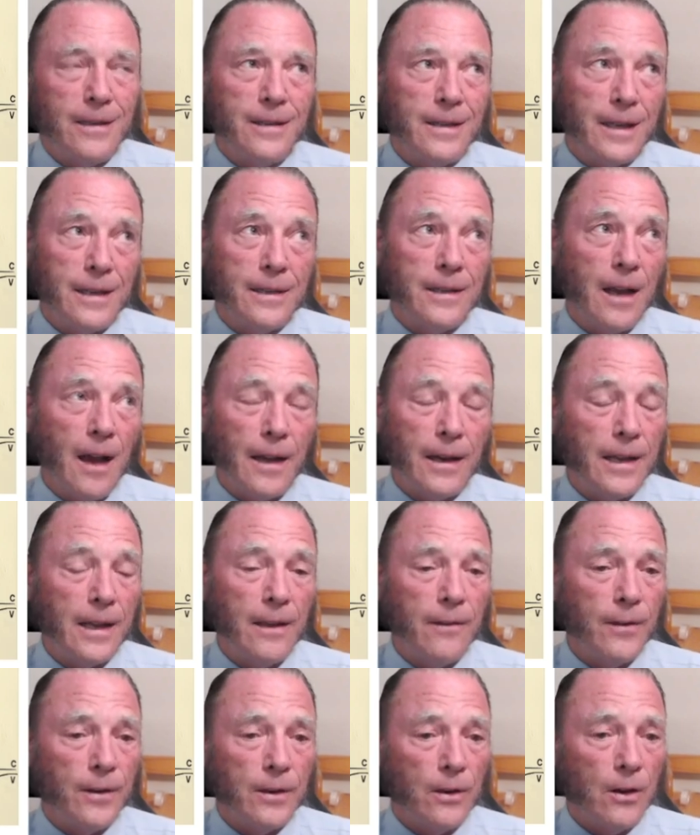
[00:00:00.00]
did not
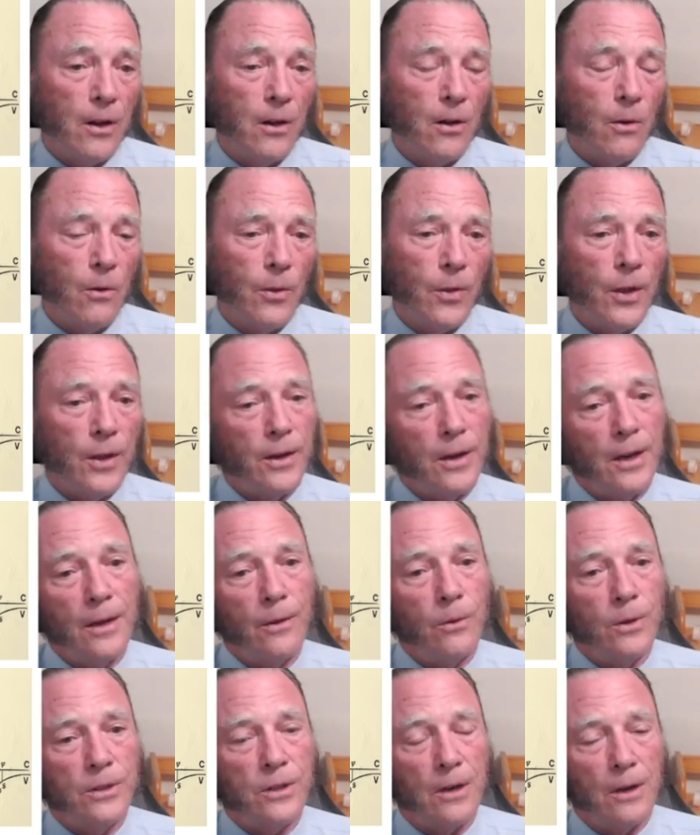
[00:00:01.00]
even know that it
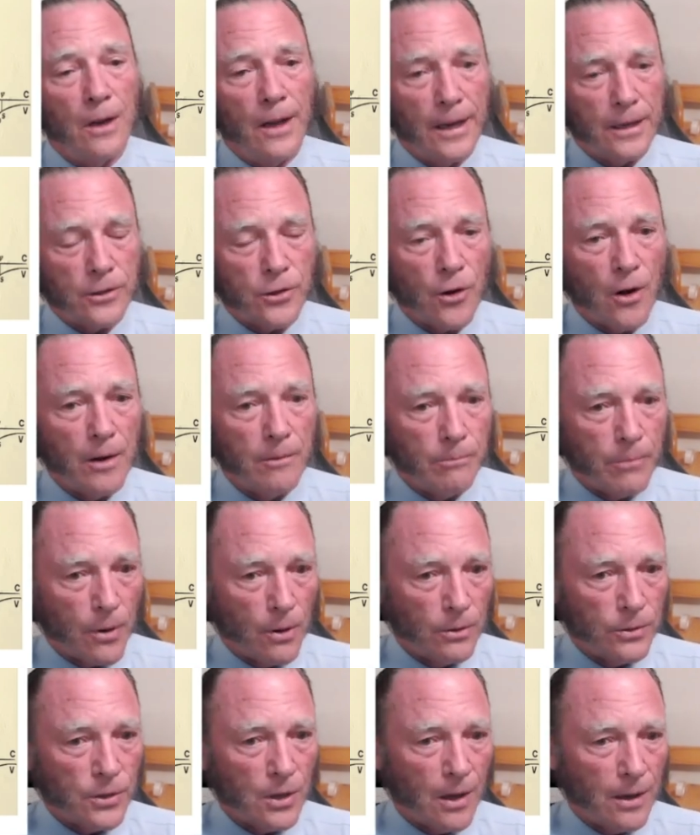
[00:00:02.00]
was an
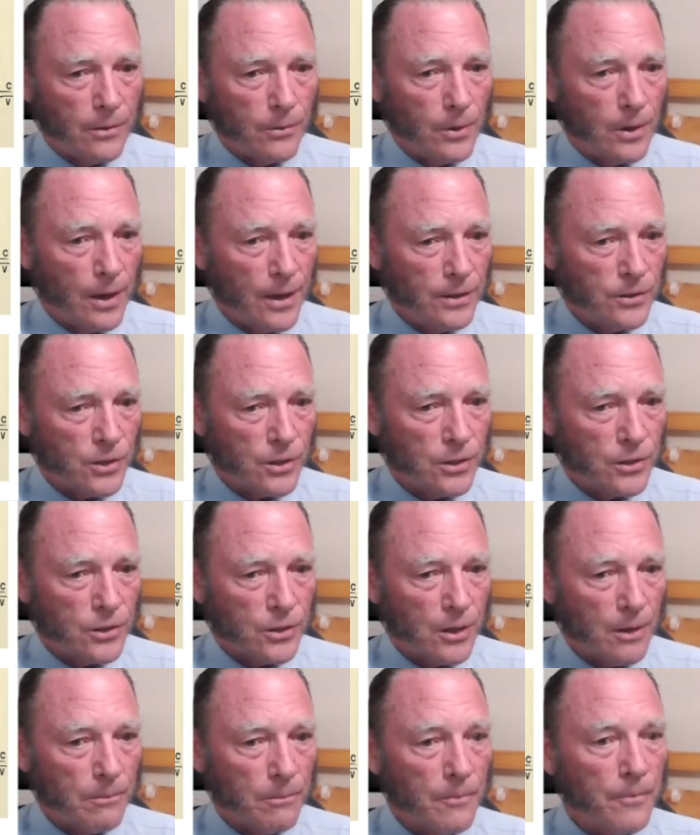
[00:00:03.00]
electron-proton
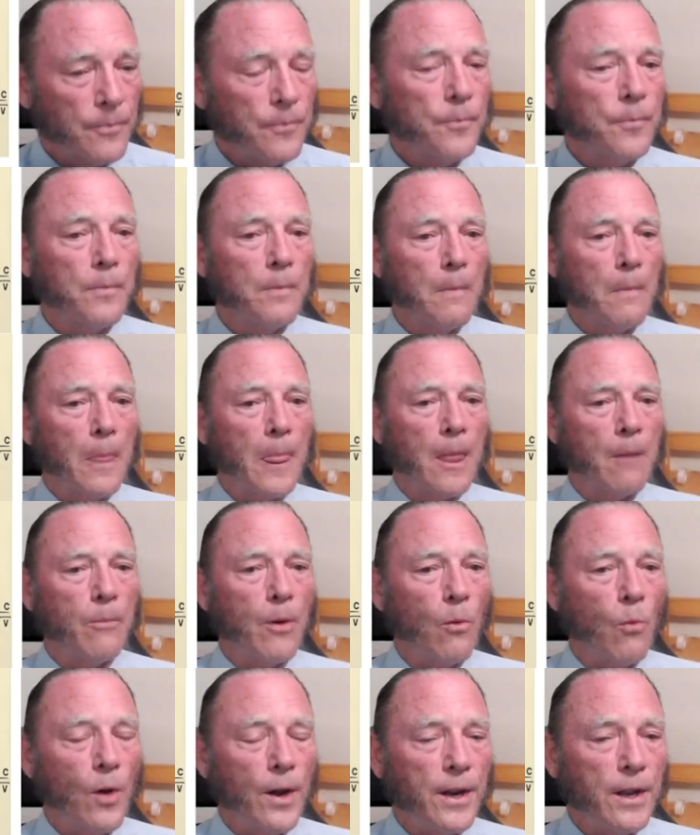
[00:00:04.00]
relationship.
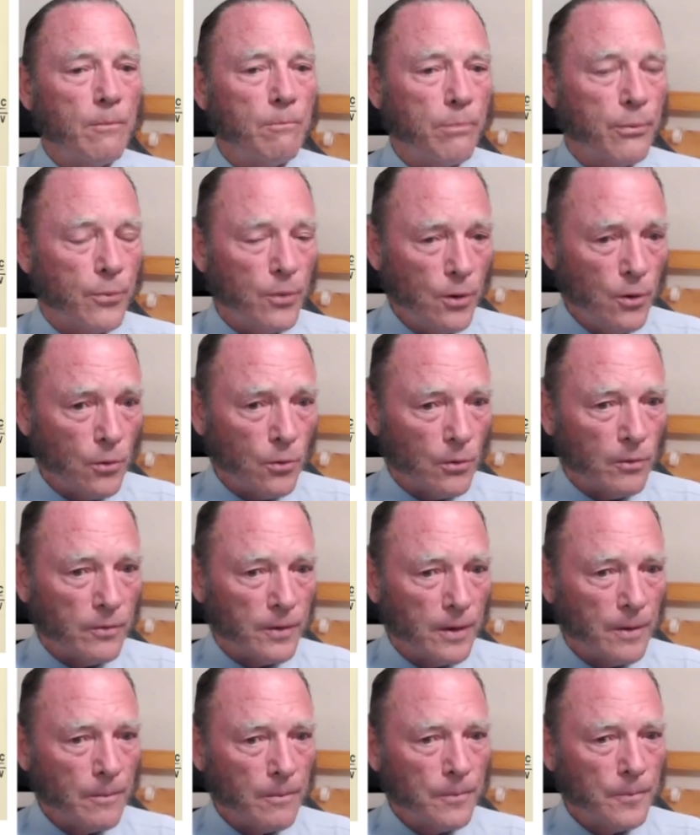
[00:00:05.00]
But what he
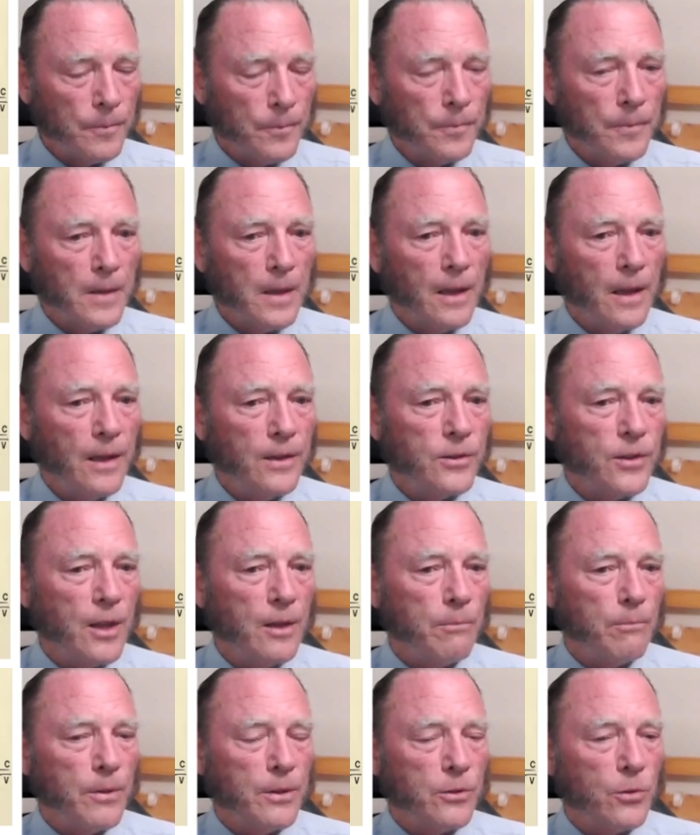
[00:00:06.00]
proved is
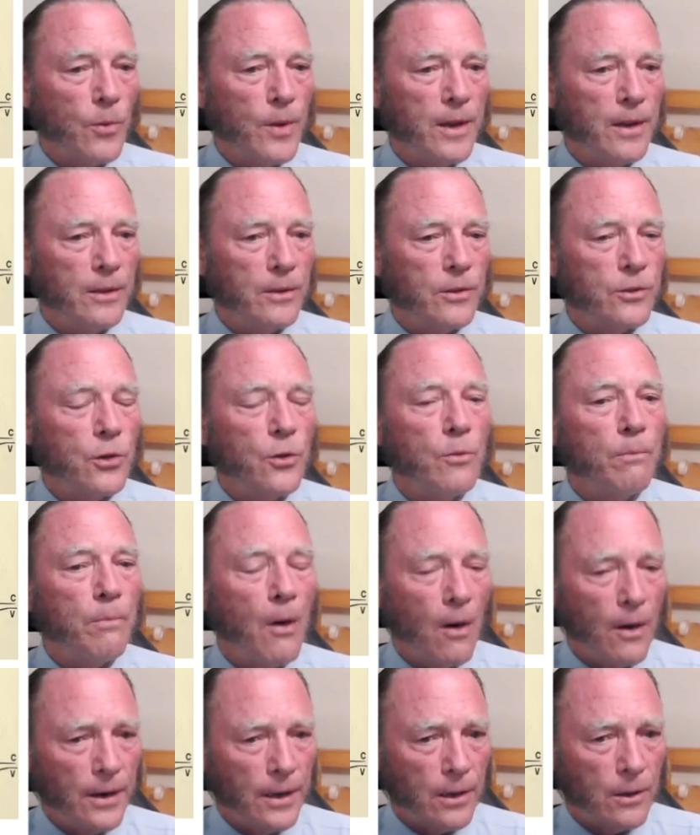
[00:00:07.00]
that between 2
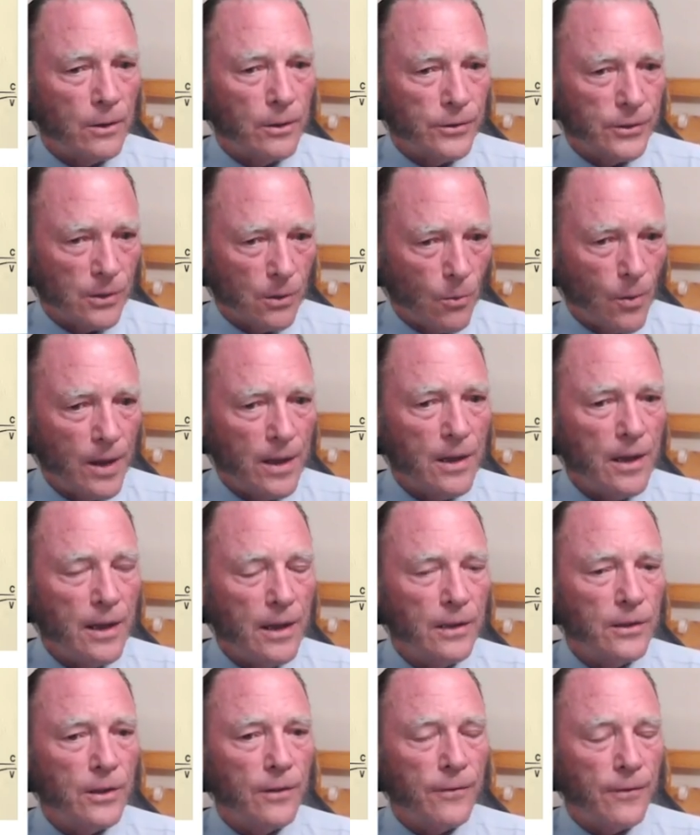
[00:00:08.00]
particles, the way he
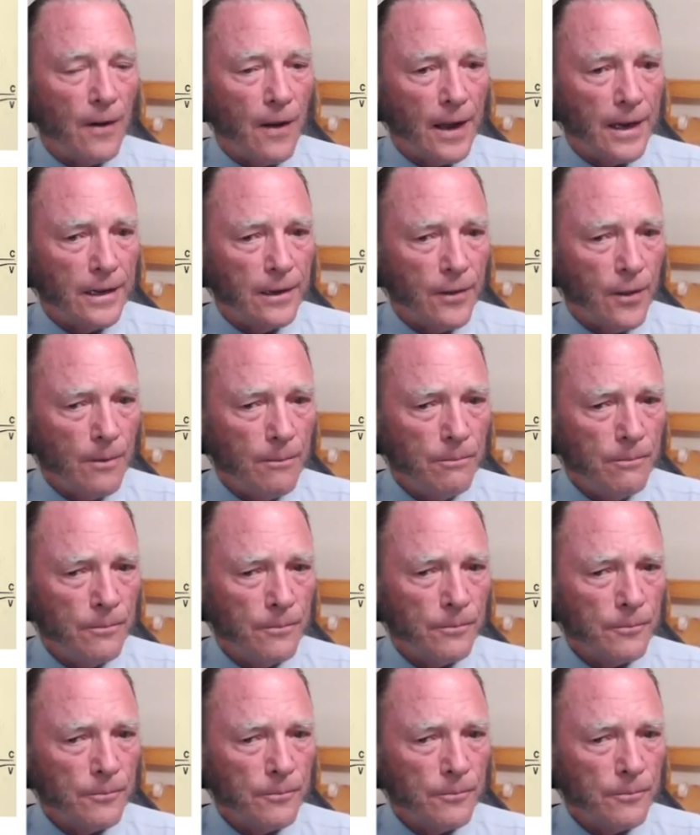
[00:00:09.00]
defined them,